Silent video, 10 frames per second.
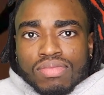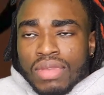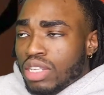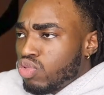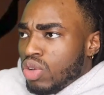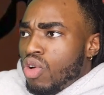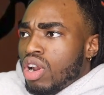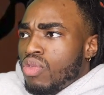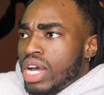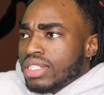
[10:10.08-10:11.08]
That's really
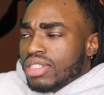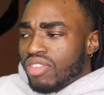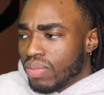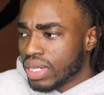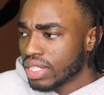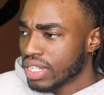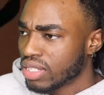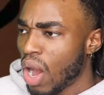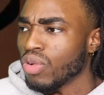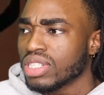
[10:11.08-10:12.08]
what it was. You feel what I'm trying to say?
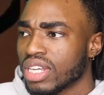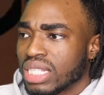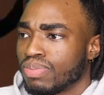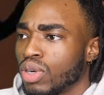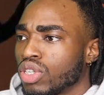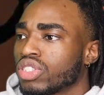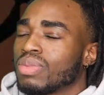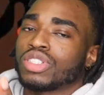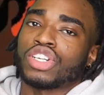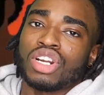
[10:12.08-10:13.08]
So I wouldn't say it's bullshit,
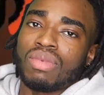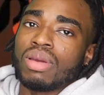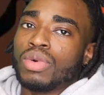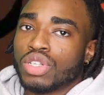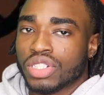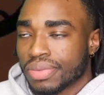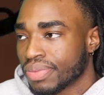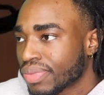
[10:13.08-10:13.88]
but to her it might be bullshit.